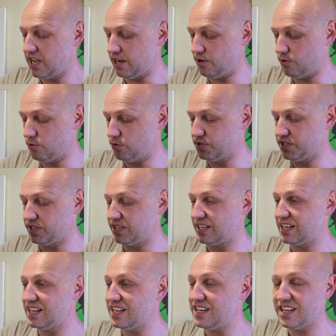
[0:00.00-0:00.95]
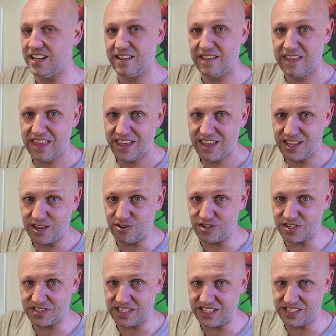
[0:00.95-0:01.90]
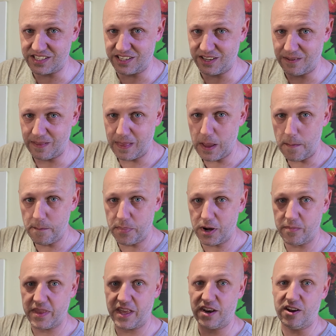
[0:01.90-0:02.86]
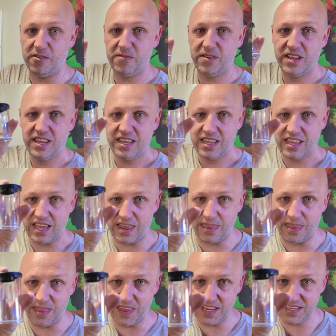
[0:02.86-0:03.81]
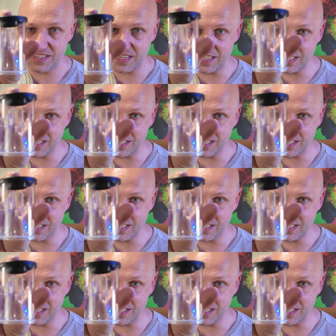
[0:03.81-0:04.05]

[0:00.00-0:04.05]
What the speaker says: and in order to clean it you just need to pop that off, and this